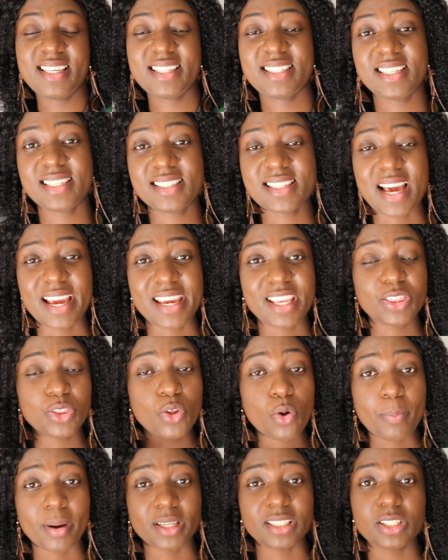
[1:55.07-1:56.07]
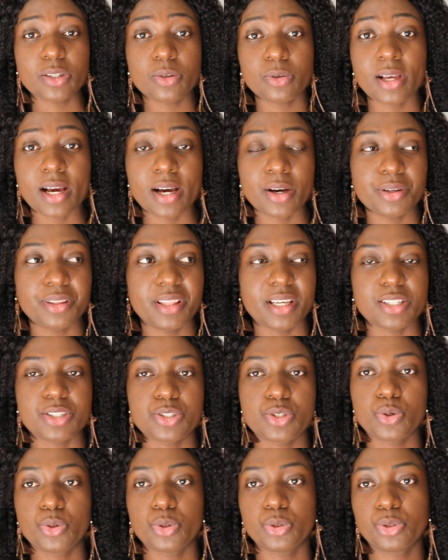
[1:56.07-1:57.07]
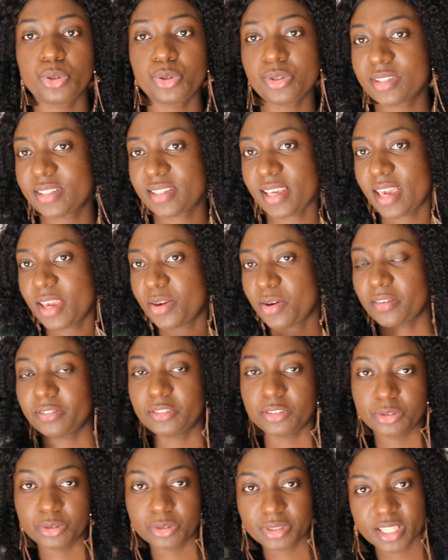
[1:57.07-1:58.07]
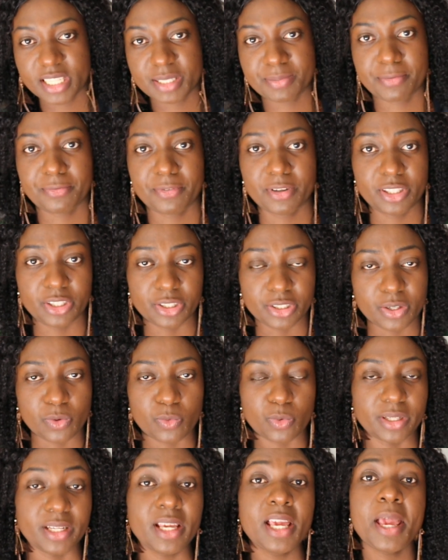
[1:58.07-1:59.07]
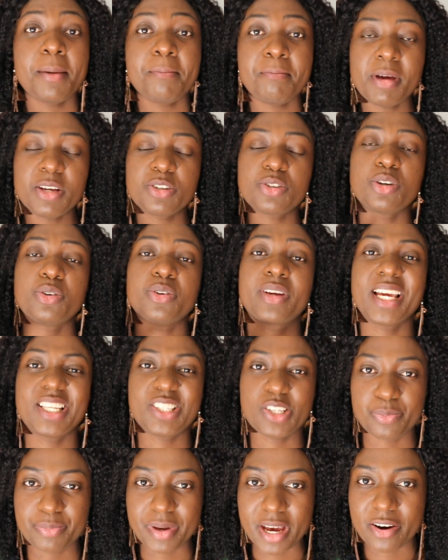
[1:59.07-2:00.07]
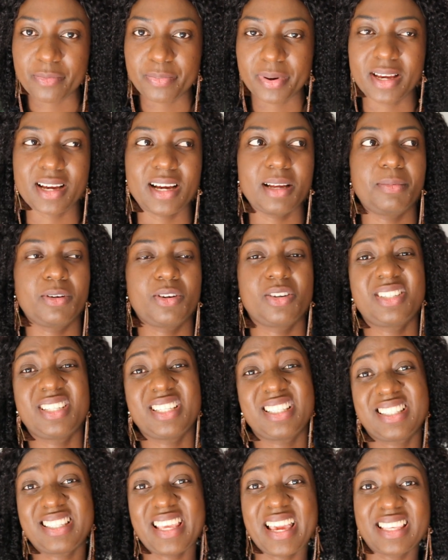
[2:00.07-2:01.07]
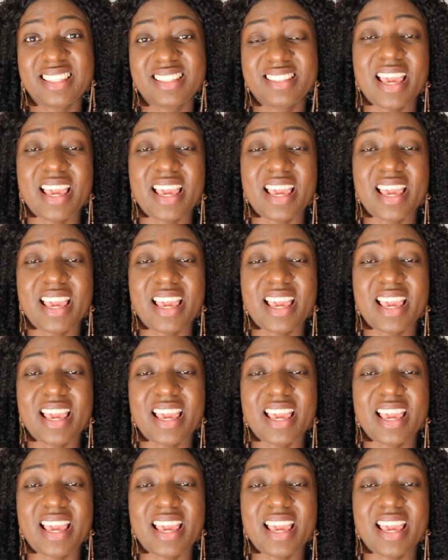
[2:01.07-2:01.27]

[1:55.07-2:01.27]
these things are in no particular order, so don't say you have to do this before the other one. Make sure you get your BRP card because it takes